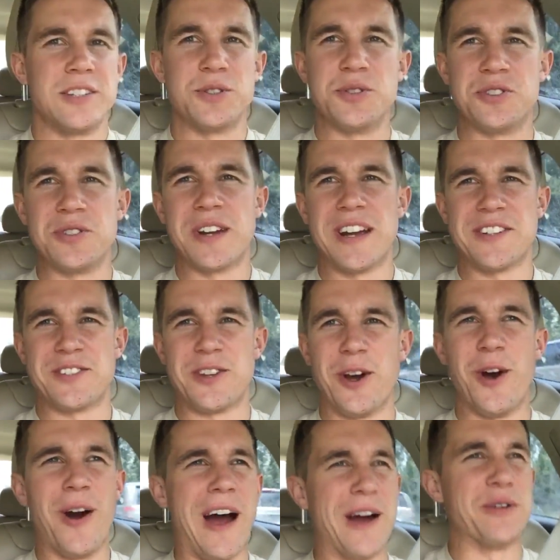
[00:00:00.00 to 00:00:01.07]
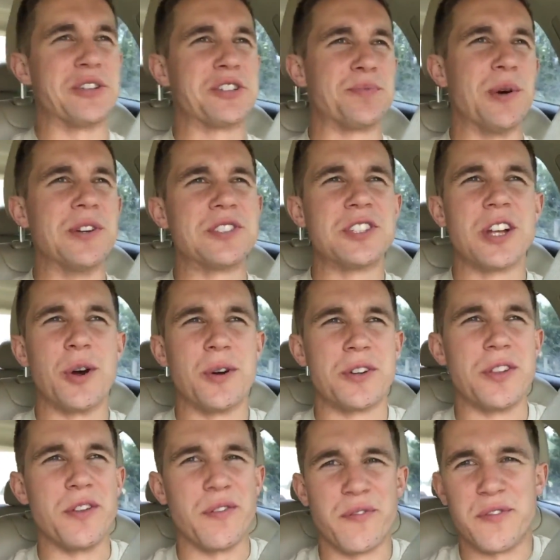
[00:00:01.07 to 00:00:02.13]
So as you guys know, I was supposed to go
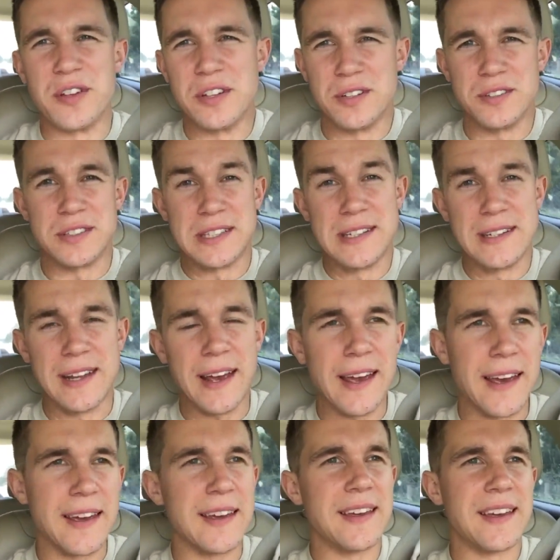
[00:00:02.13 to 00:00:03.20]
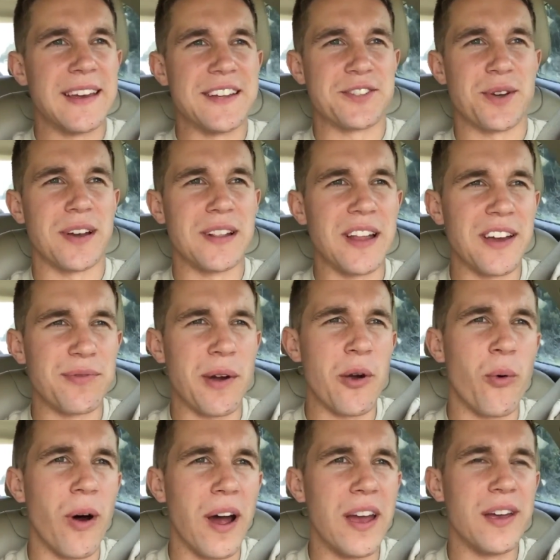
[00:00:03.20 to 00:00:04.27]
into the field today, and so I left my
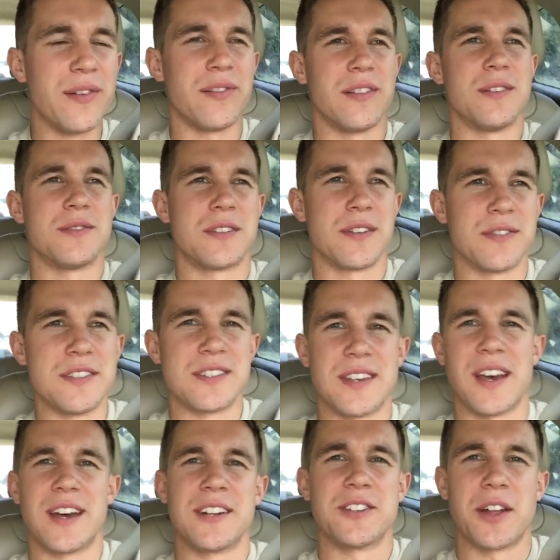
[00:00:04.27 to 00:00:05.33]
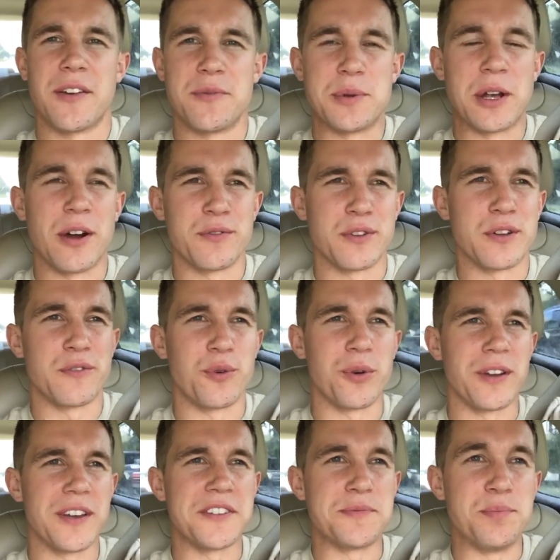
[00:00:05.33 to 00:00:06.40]
wife, and it was definitely sad because I had to be gone for like
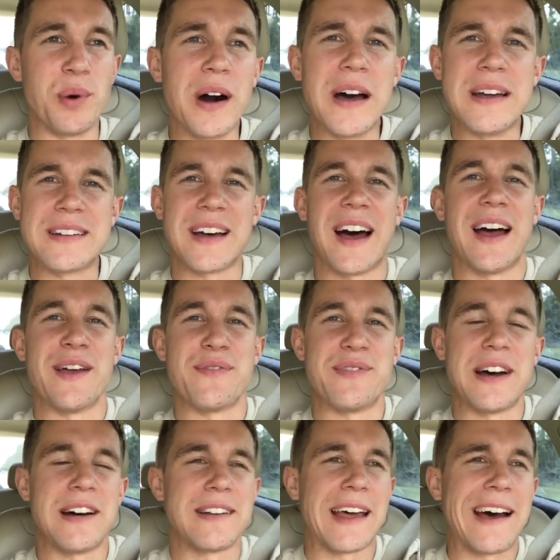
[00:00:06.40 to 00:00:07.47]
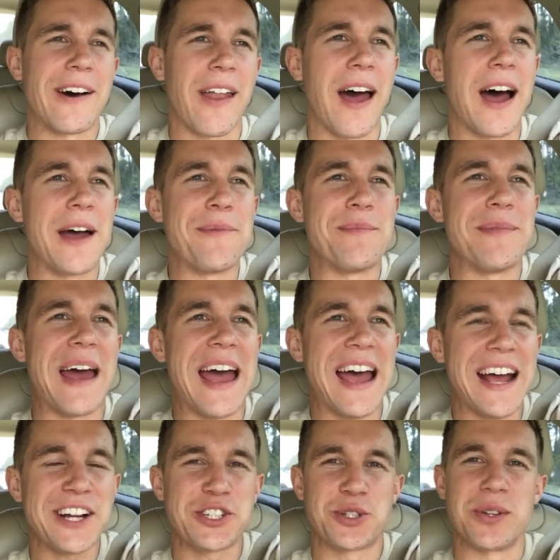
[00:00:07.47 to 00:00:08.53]
four days, but I found out I'm
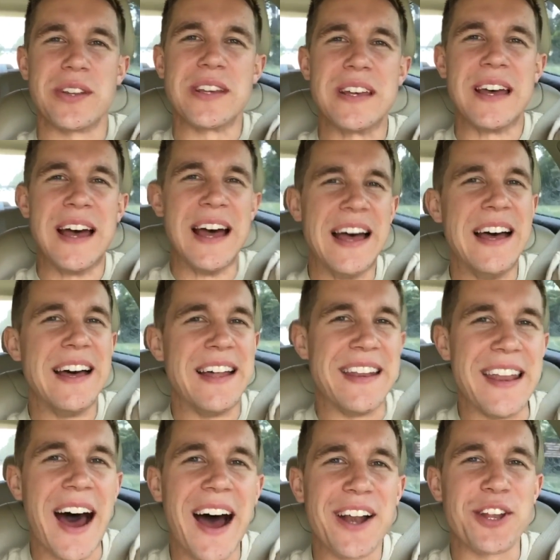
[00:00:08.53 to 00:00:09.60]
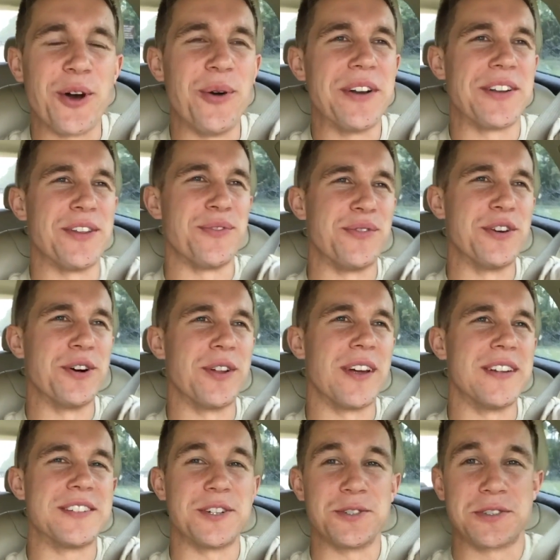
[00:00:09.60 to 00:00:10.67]
actually not going to the field
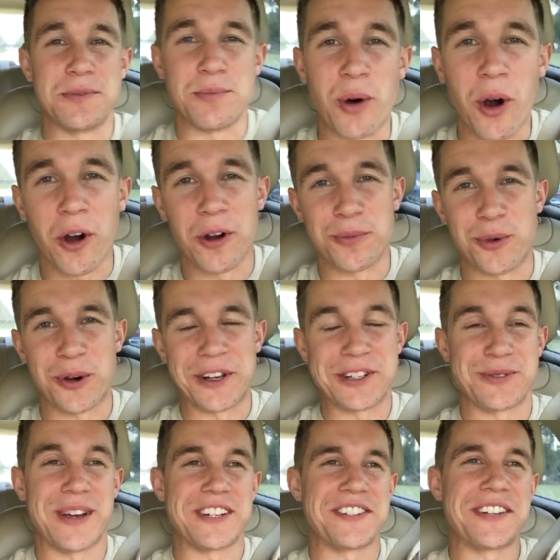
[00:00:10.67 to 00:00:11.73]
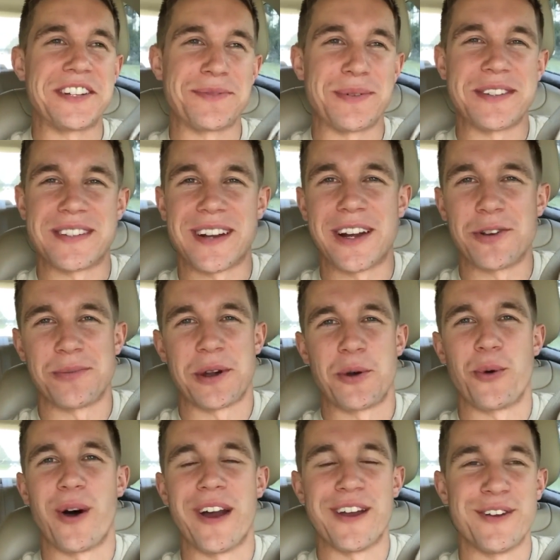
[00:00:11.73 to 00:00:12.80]
until tomorrow morning. So i actually get to spend tonight with my
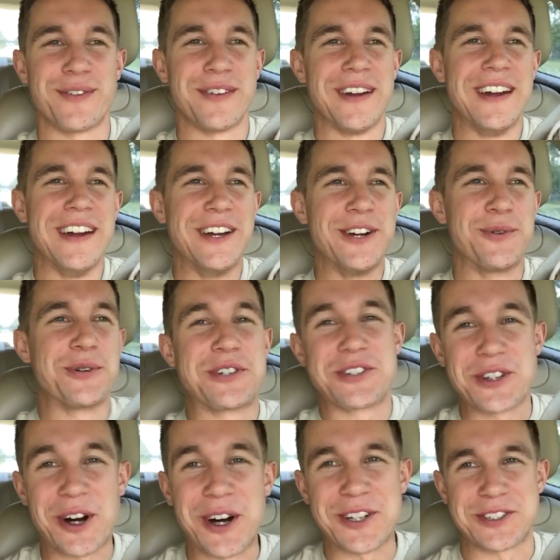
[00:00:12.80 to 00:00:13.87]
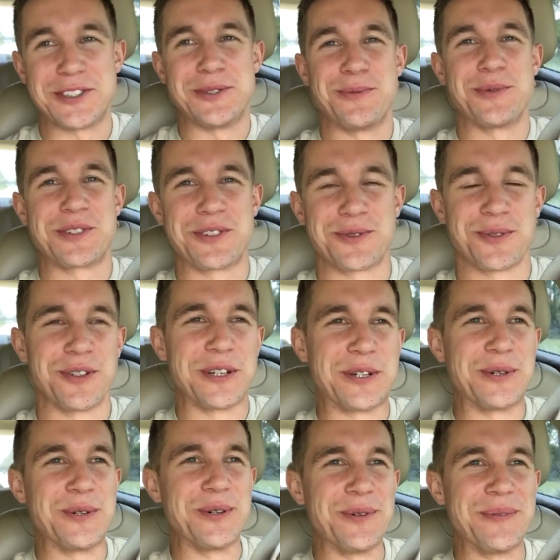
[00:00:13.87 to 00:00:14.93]
wife, which is awesome, which is really
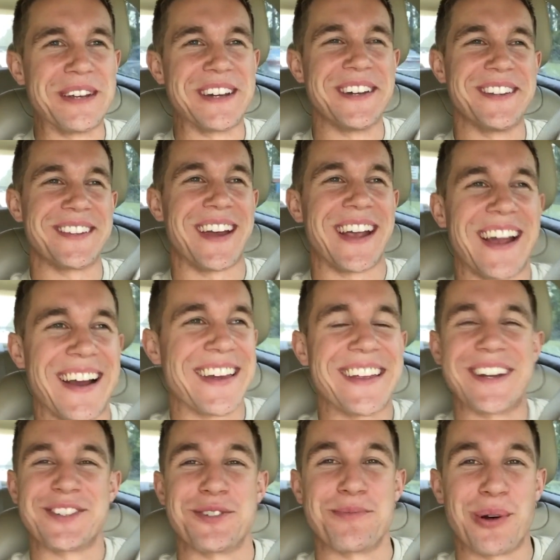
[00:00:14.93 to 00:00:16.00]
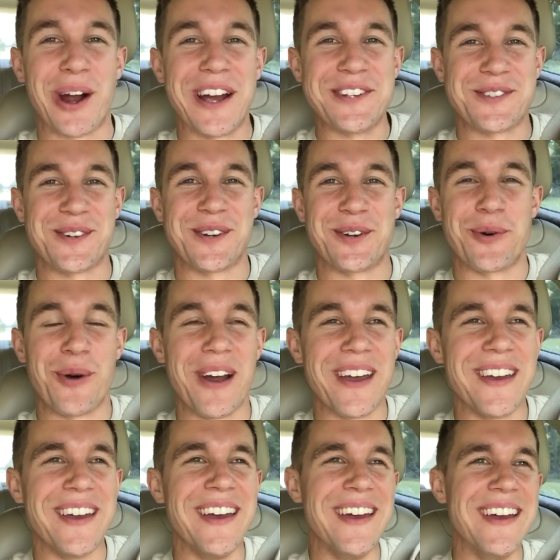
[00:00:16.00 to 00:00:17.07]
cool because I kind of get to surprise her in a
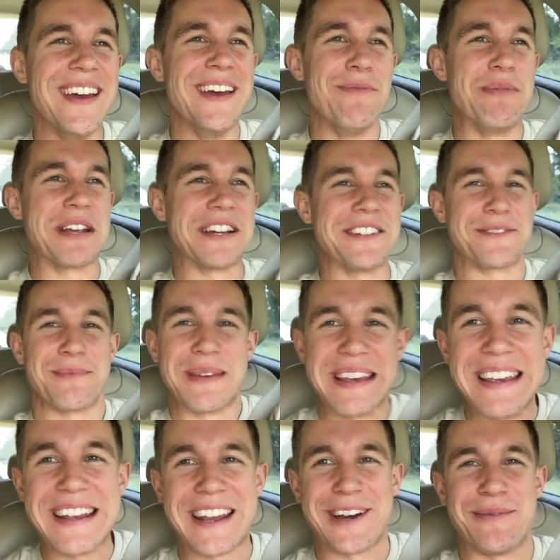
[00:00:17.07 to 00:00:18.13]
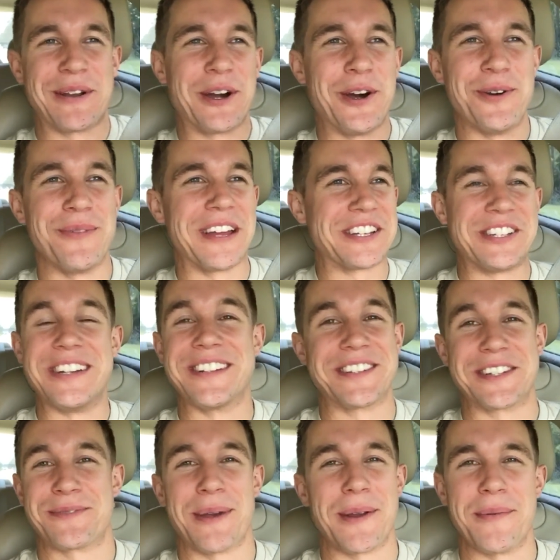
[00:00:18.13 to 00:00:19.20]
way because me coming home, like she
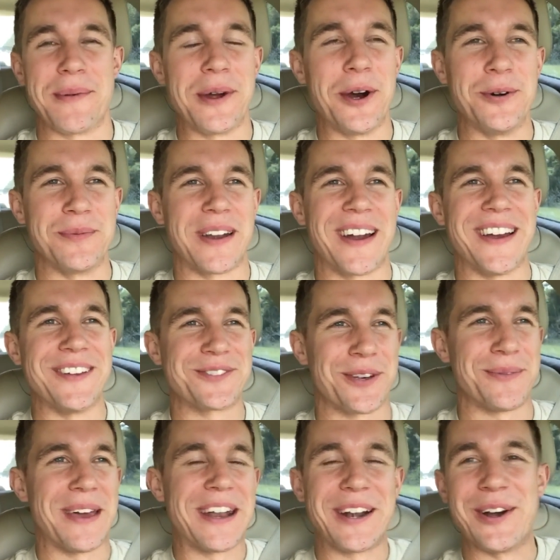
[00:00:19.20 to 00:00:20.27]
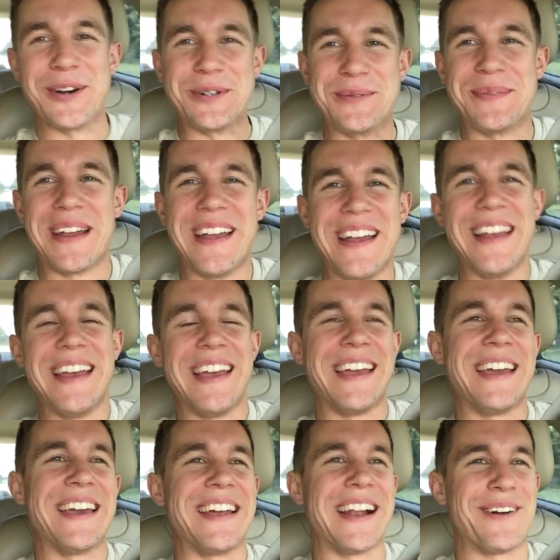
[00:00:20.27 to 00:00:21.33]
doesn't expect me to be home tonight. So I'm headed home
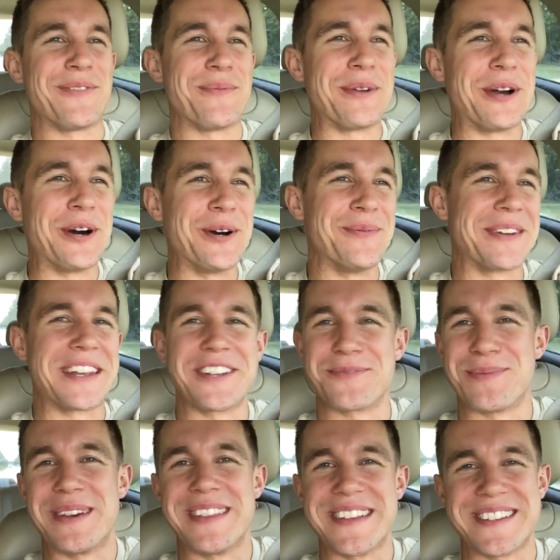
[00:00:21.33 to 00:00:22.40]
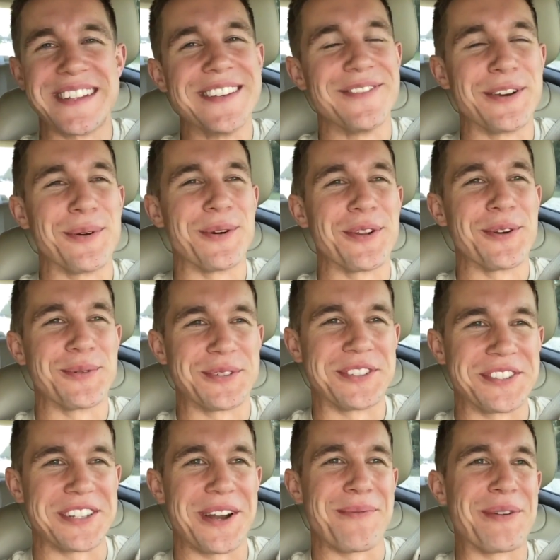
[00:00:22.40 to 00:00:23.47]
and I'm gonna be home and gonna spend this evening with her, which
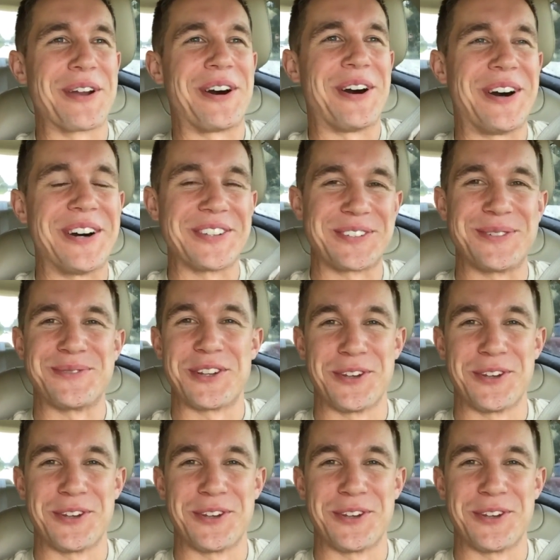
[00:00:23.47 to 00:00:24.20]
is gonna be awesome.